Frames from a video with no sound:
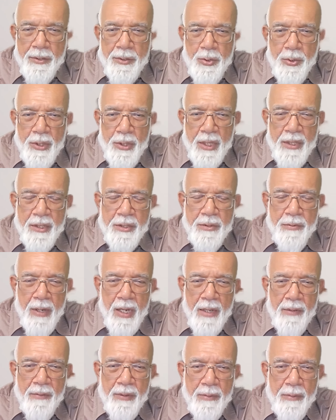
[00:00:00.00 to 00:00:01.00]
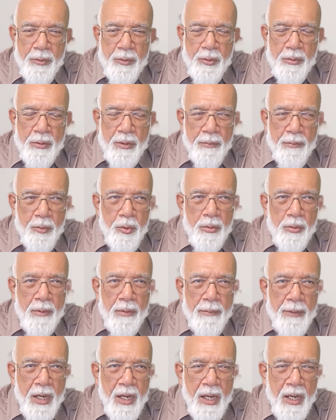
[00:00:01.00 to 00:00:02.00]
So that is why we move the, move
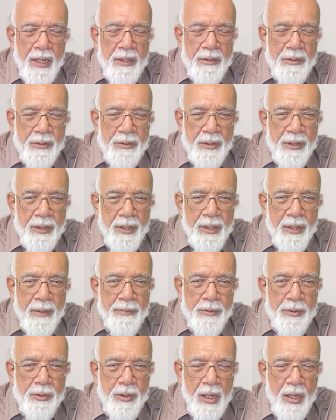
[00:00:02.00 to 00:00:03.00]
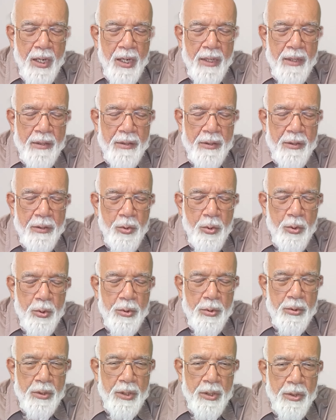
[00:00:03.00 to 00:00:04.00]
the mind on the hip joint, to go
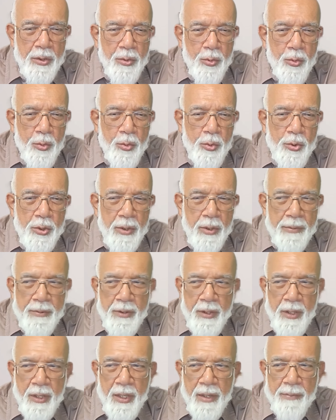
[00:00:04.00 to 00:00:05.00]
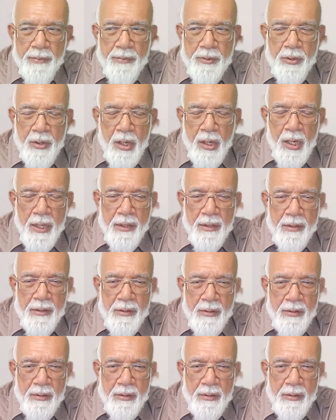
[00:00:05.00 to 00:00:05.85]
to the root of the hip joint,